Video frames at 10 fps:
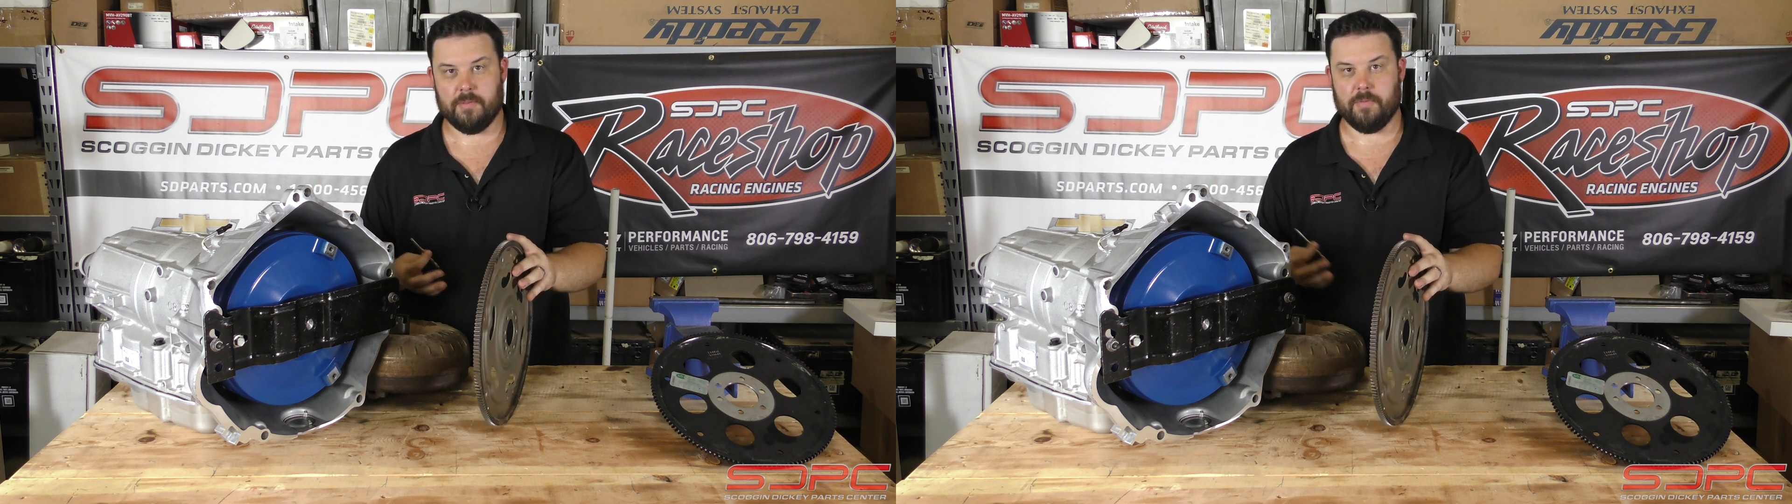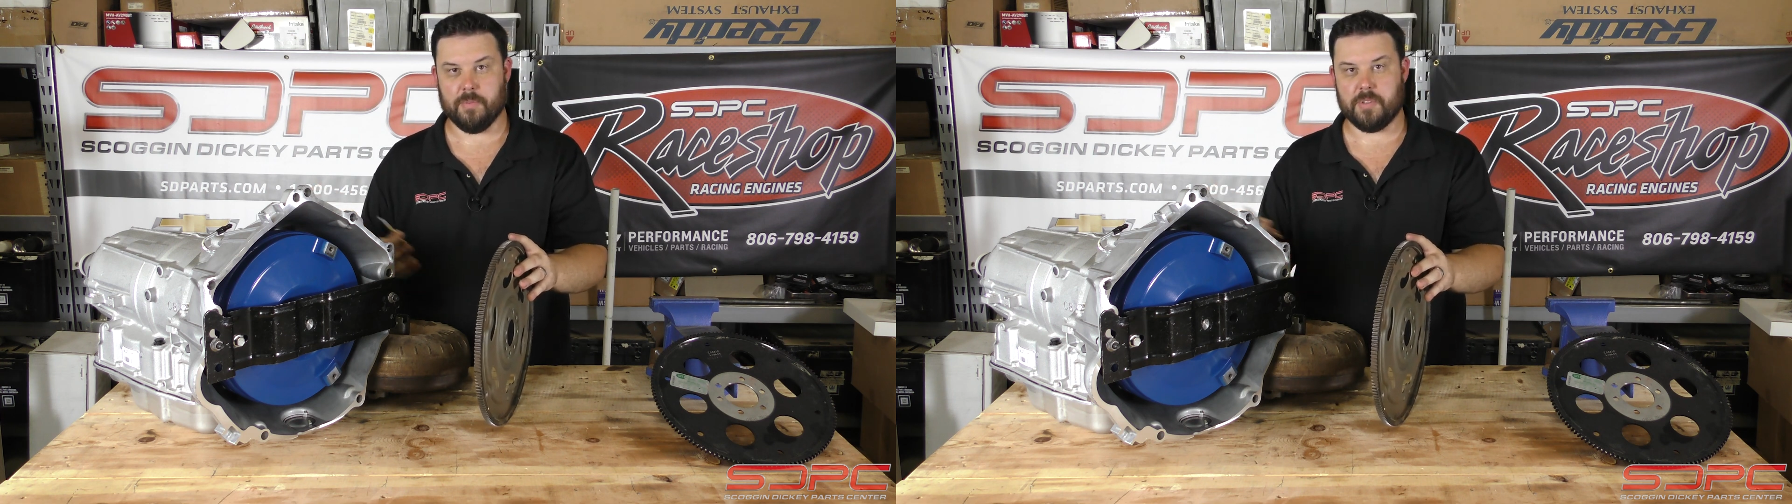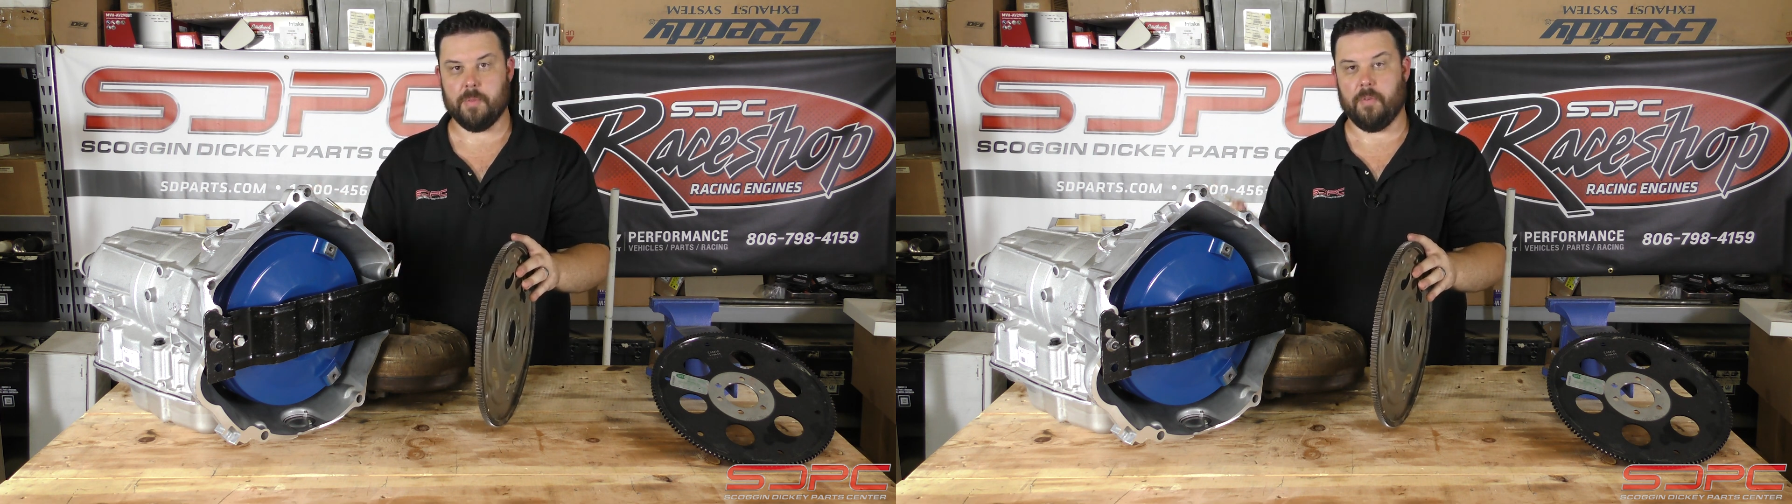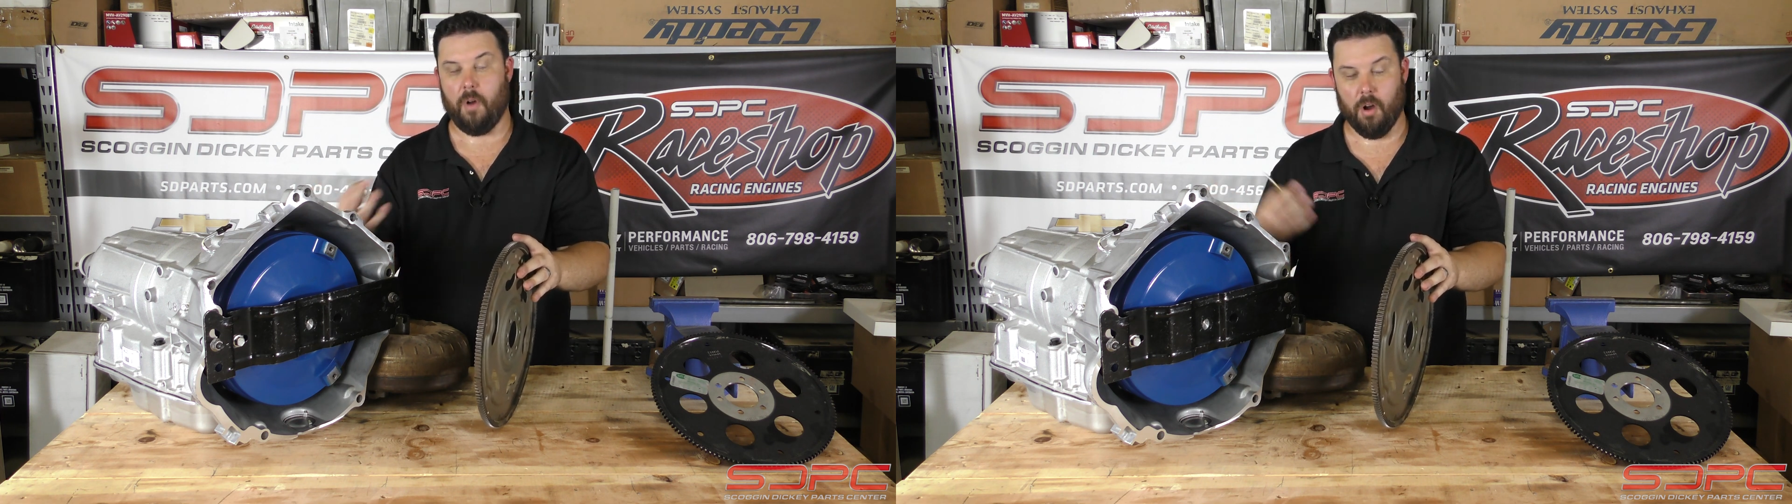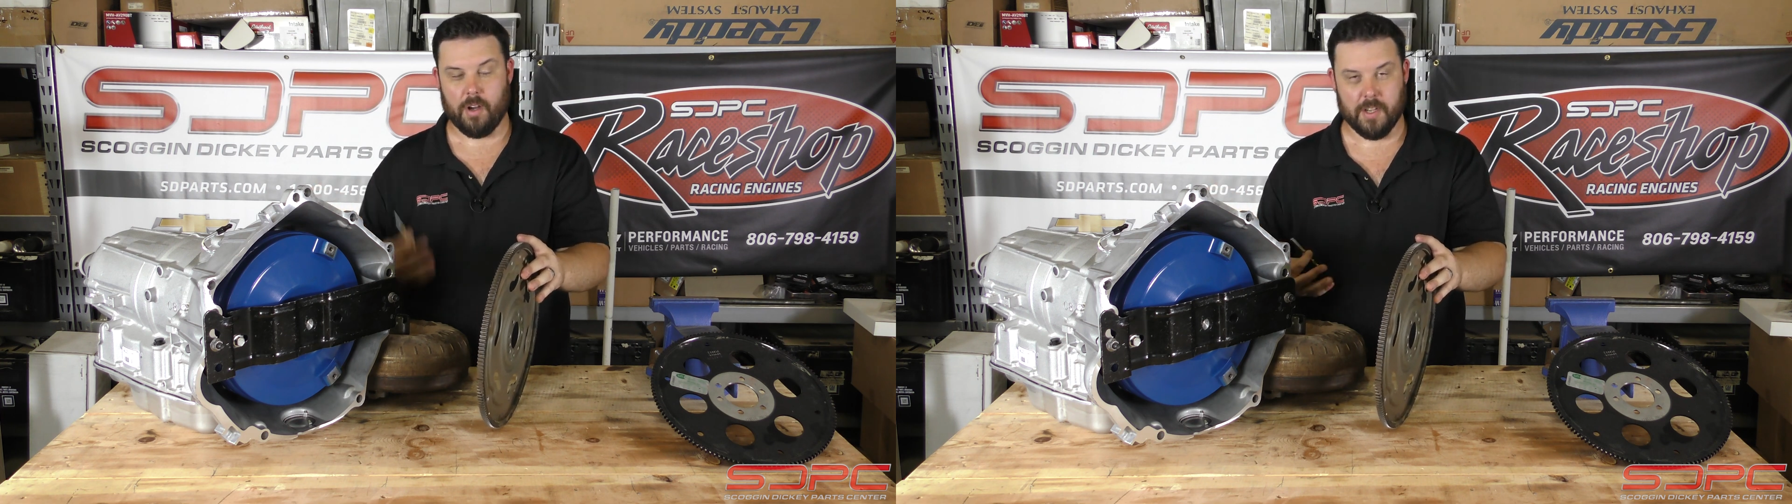from some of
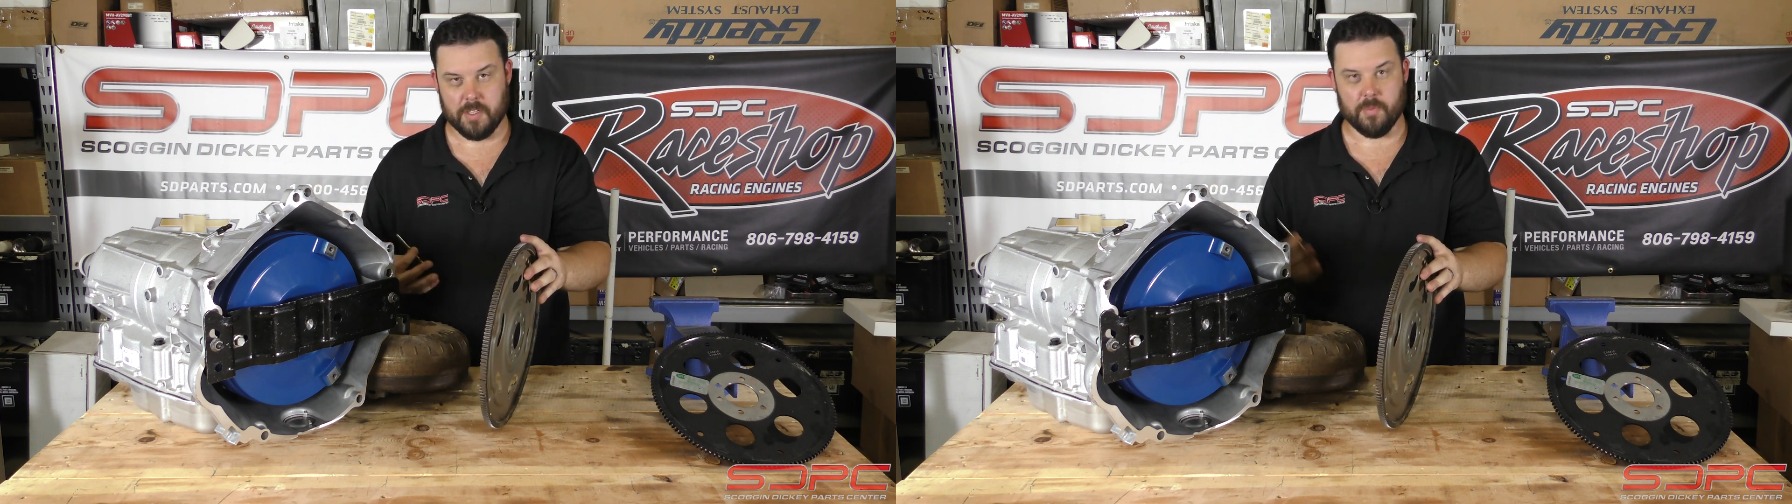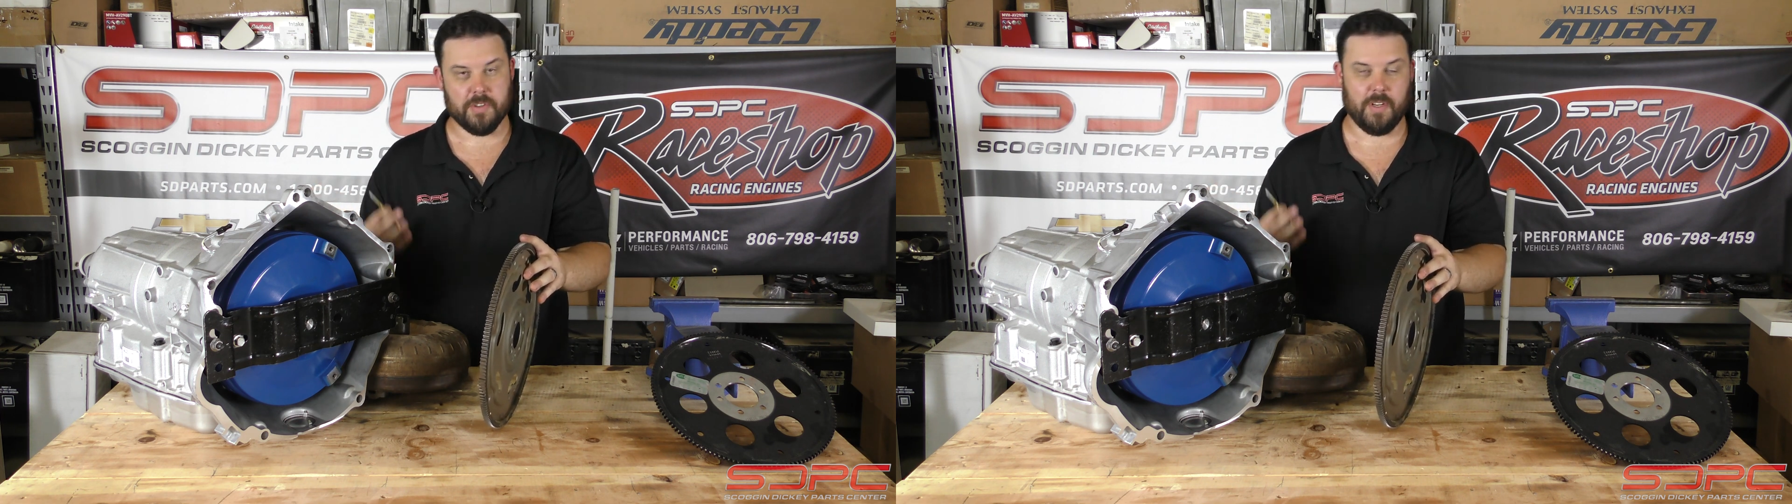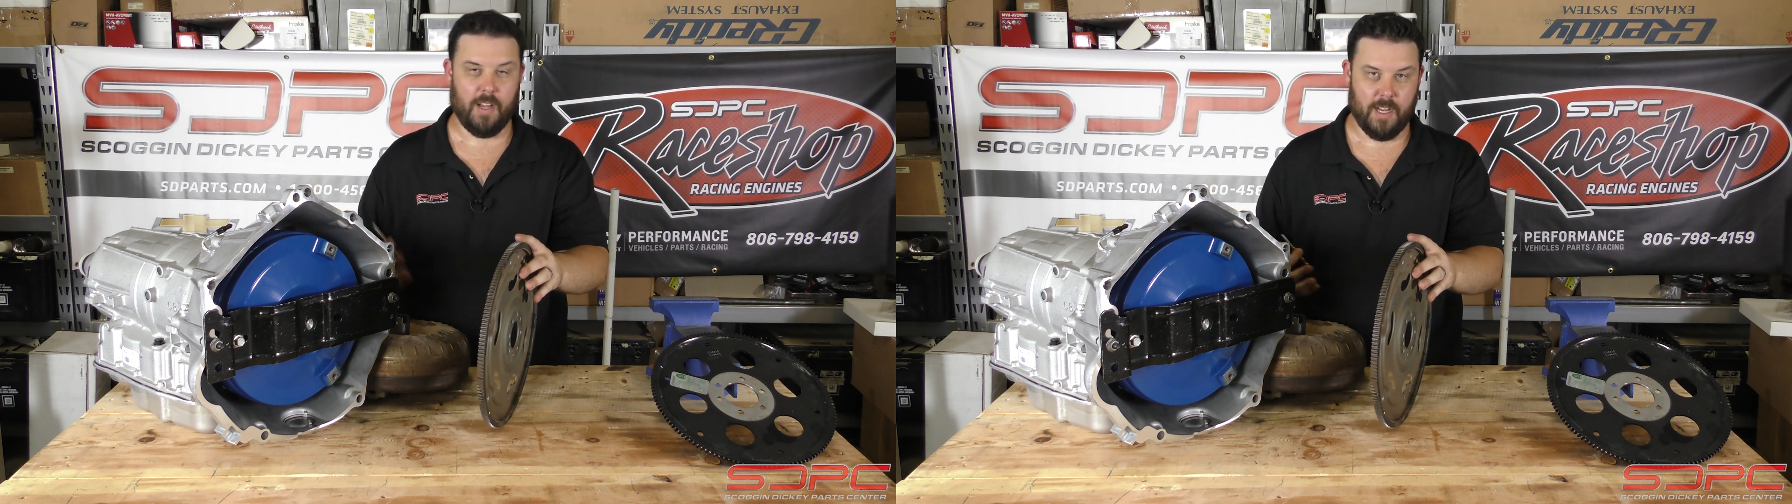our customers and